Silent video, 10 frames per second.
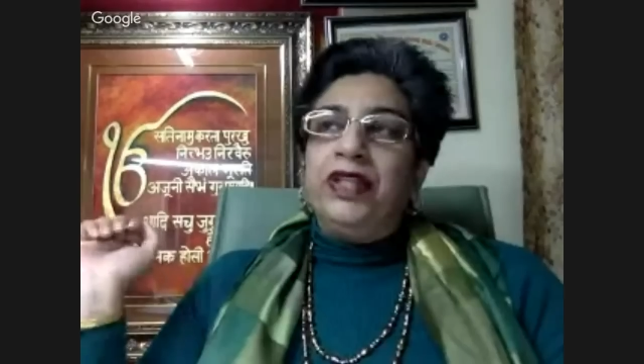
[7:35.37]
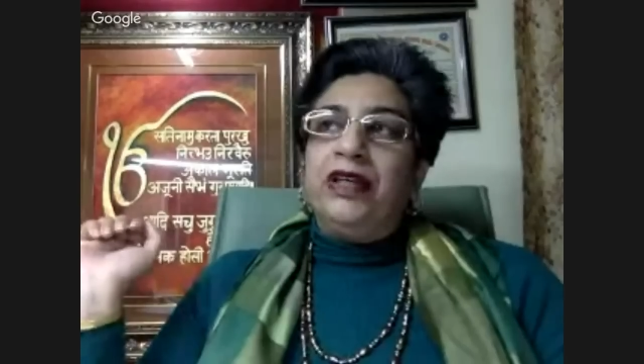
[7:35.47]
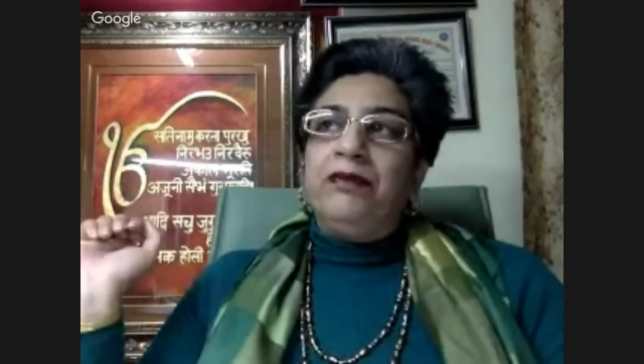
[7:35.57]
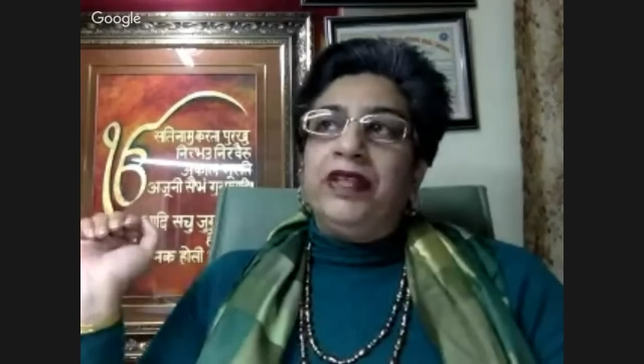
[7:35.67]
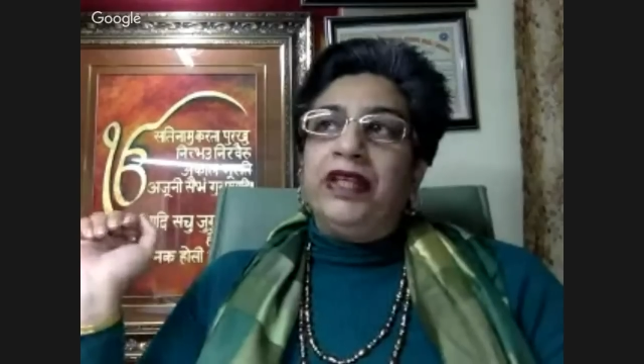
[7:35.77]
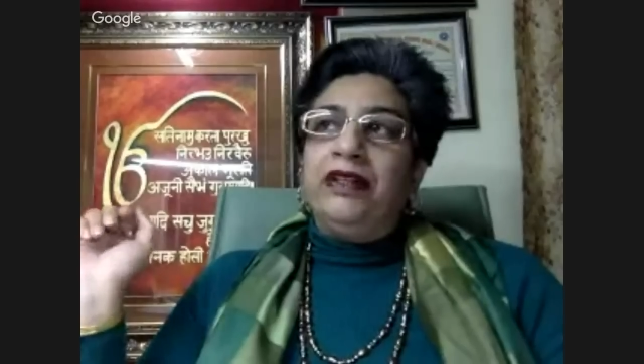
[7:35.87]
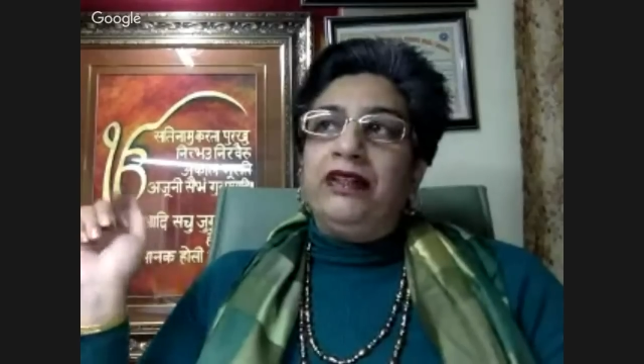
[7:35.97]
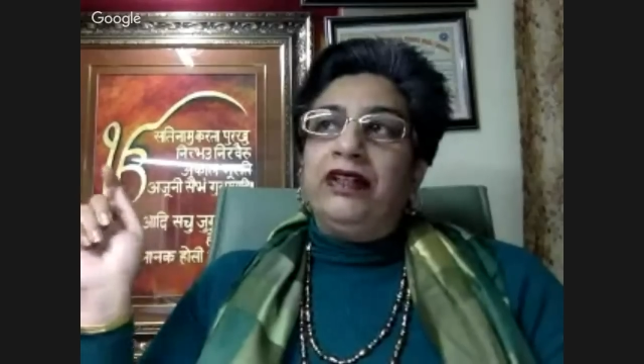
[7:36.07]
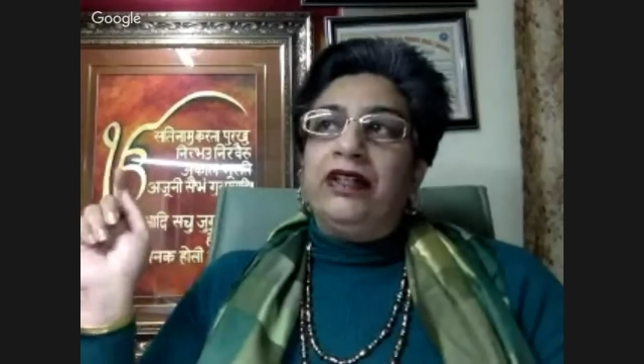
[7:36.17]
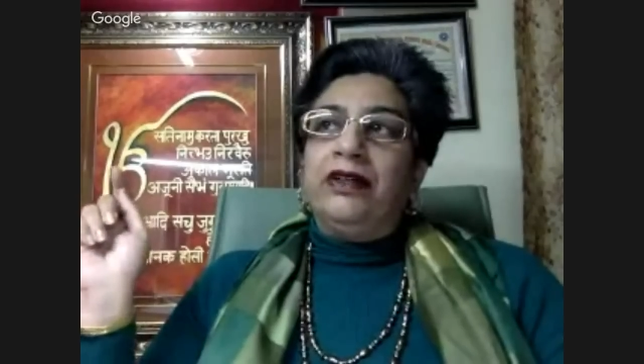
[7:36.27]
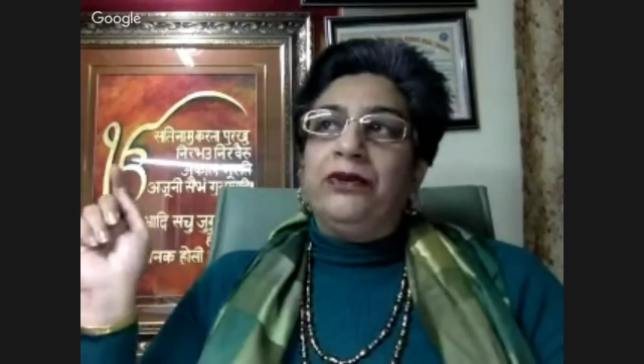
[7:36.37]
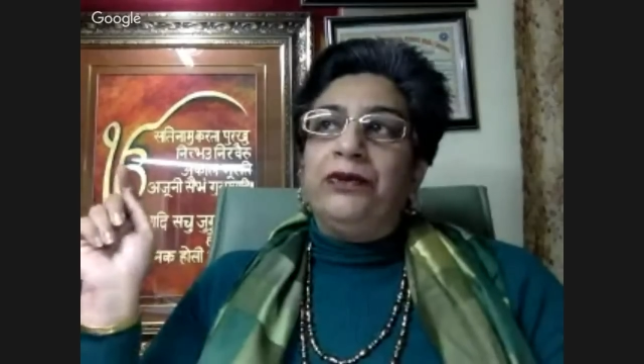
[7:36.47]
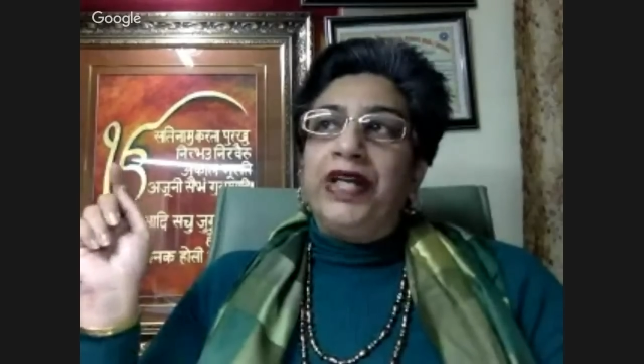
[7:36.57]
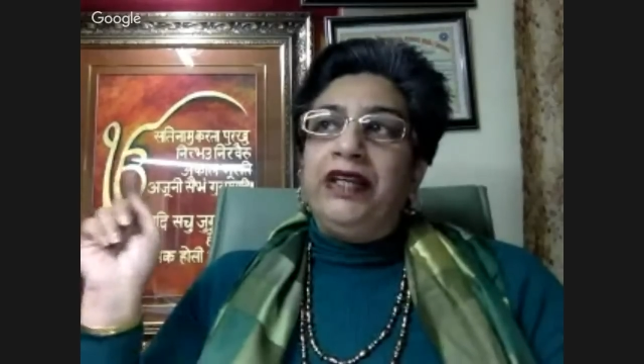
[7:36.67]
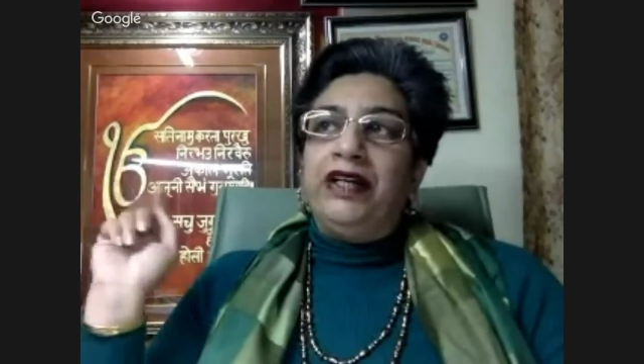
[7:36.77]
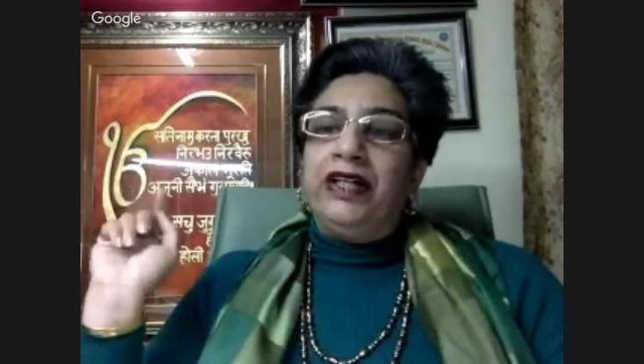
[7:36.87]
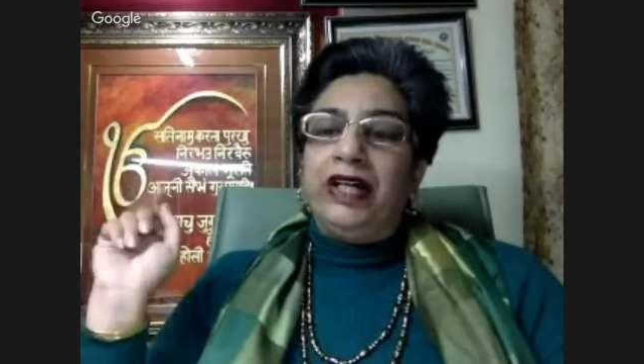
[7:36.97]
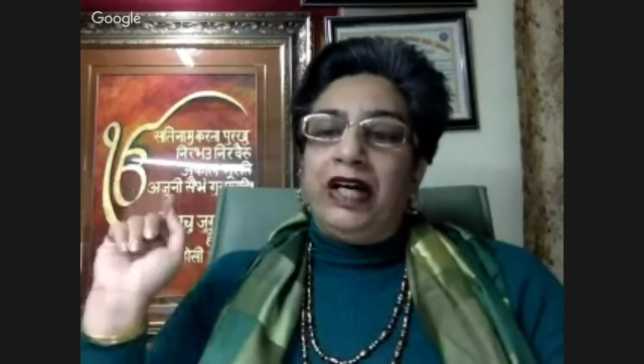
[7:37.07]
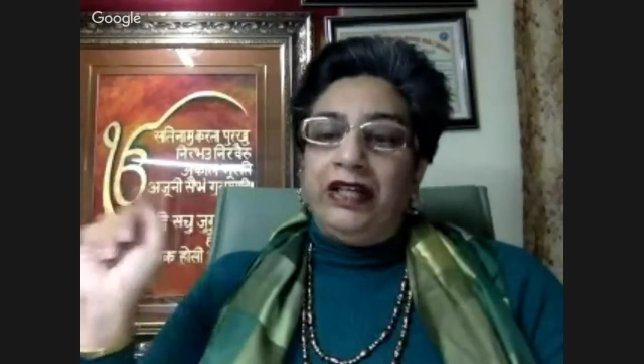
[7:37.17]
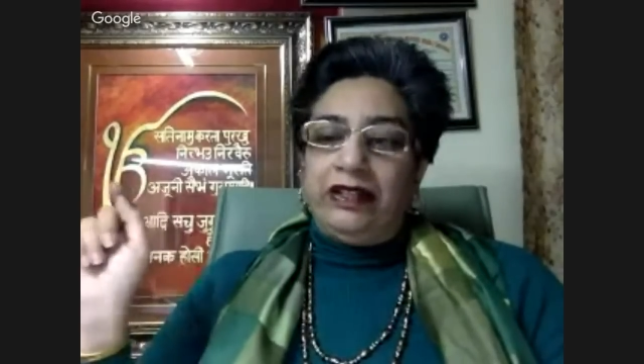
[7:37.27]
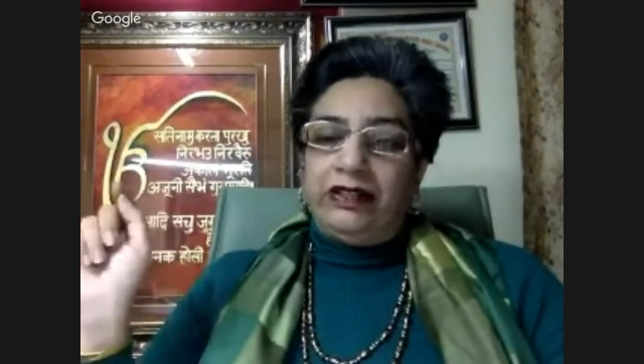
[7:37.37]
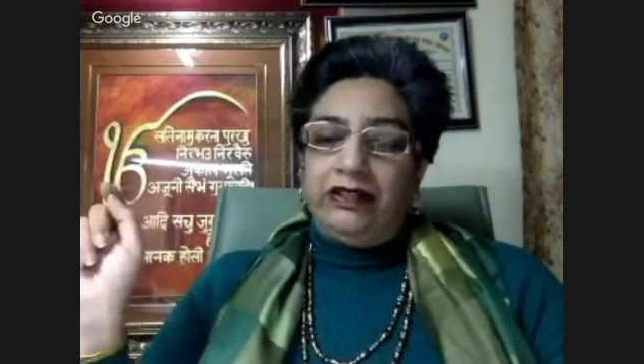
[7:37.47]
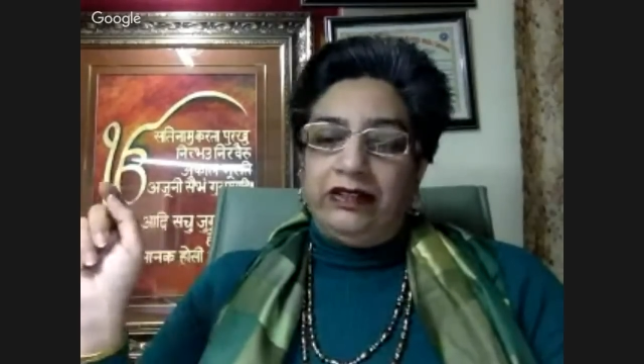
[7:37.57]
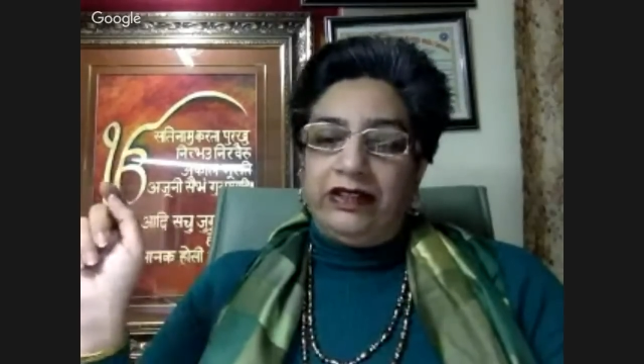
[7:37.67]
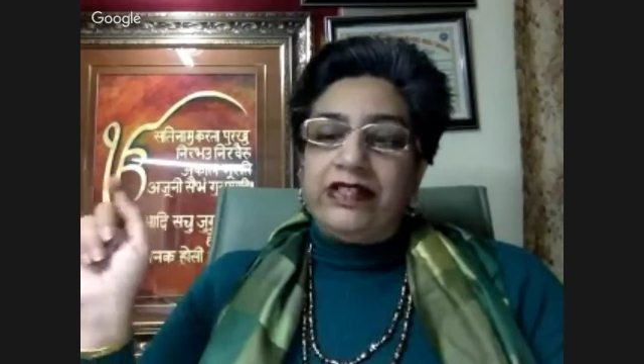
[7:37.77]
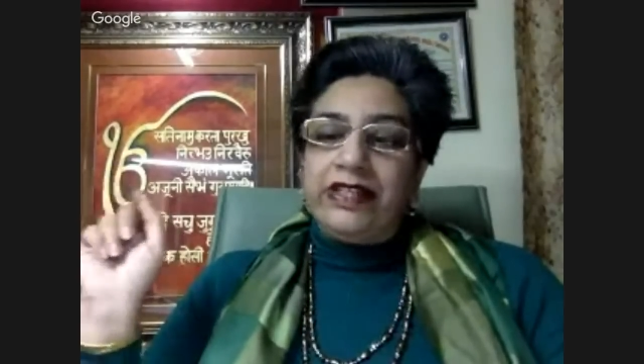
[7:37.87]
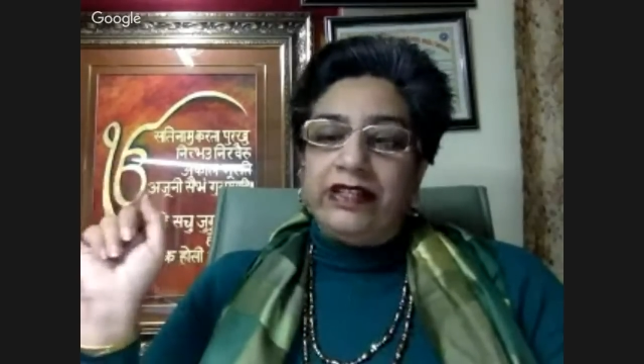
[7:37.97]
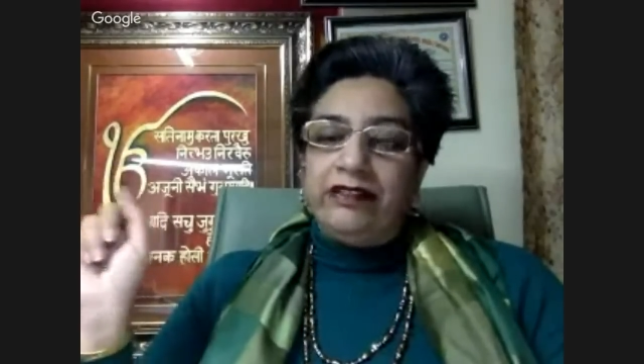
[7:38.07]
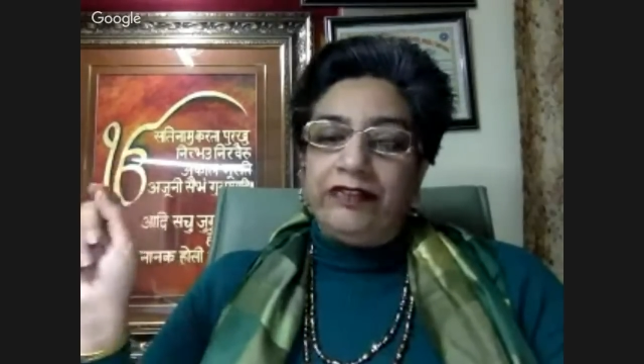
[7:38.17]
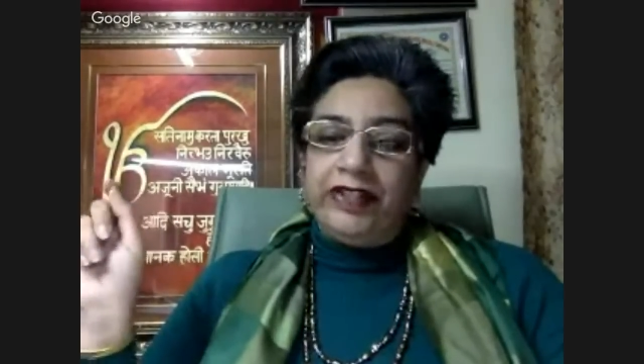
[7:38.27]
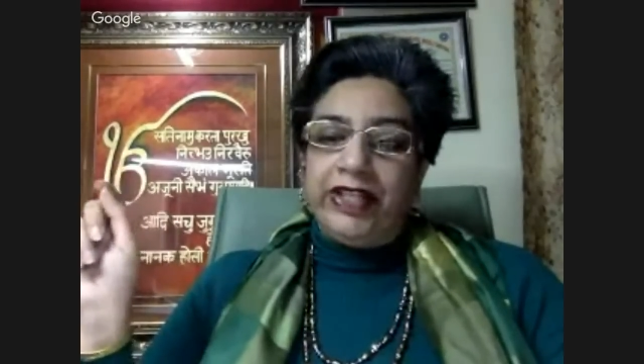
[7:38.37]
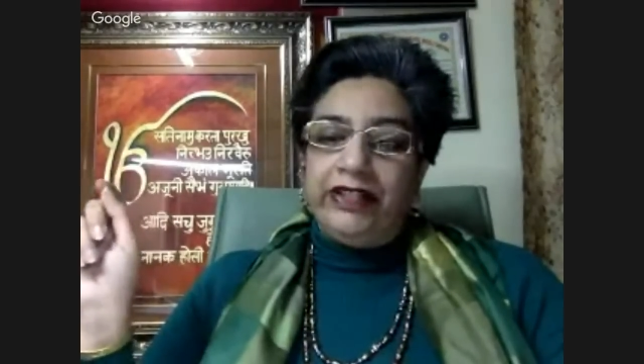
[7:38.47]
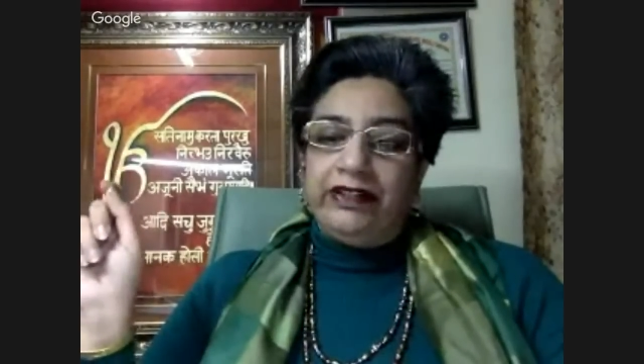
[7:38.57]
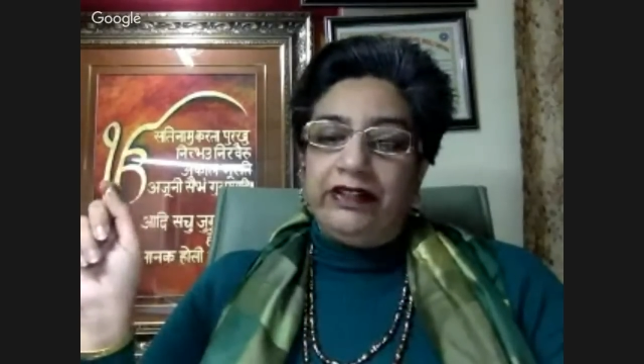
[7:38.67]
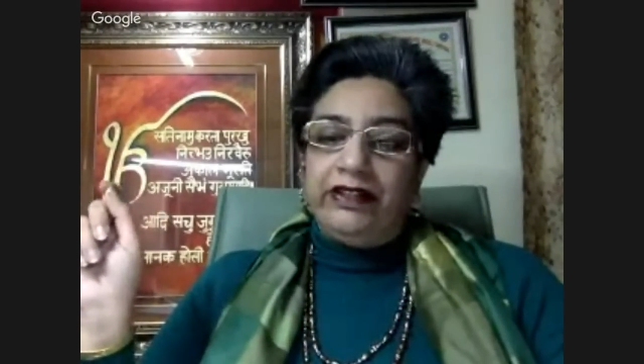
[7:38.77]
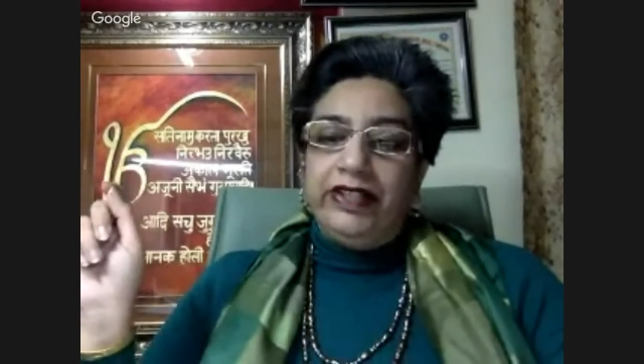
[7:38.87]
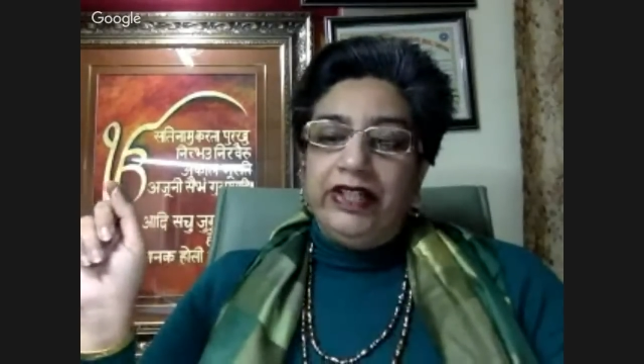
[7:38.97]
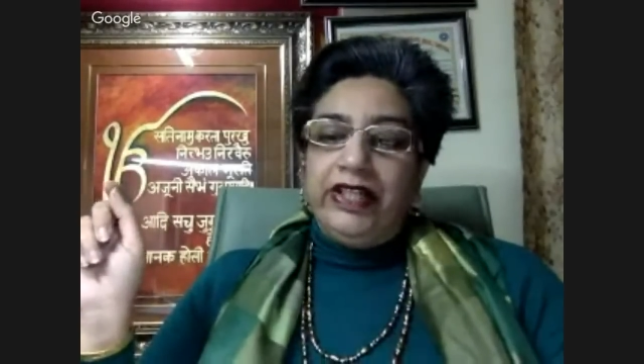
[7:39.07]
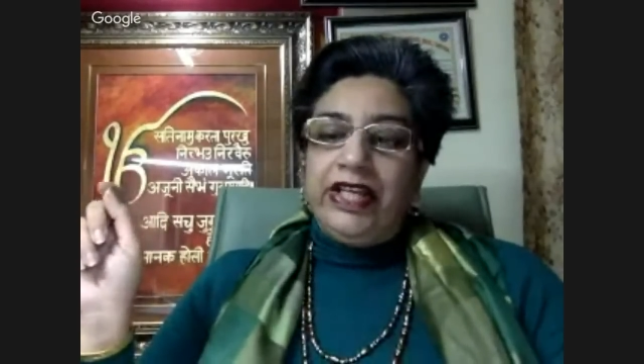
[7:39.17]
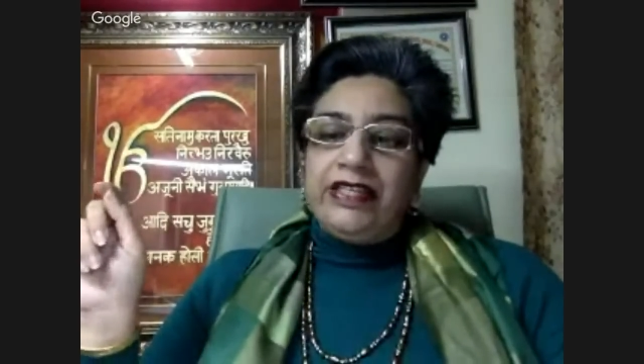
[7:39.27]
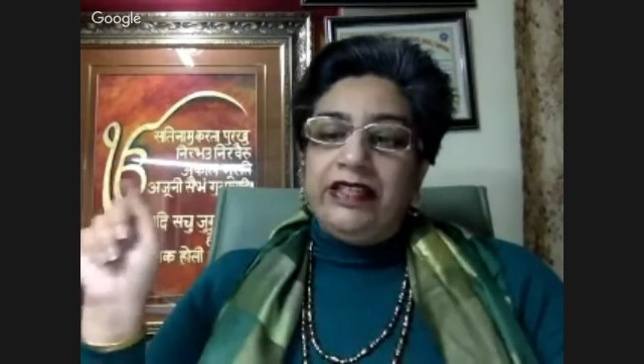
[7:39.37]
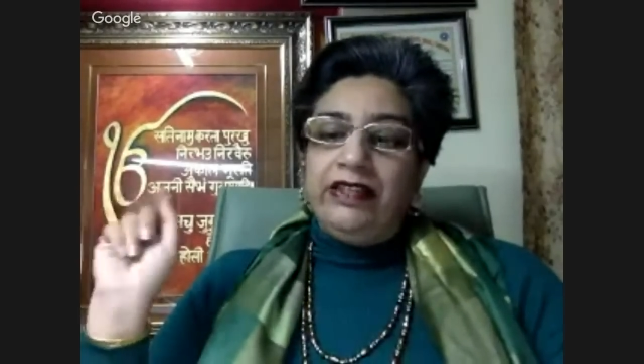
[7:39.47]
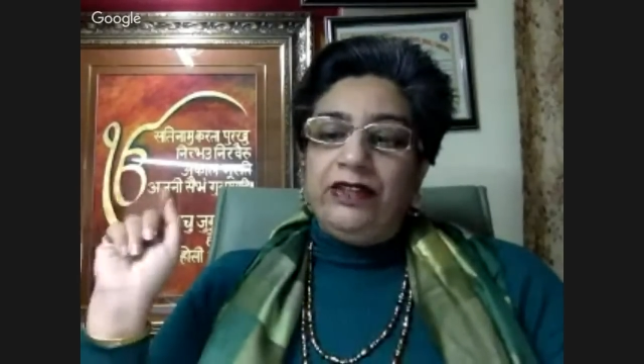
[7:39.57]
to them that when a Karak, a significator, is in the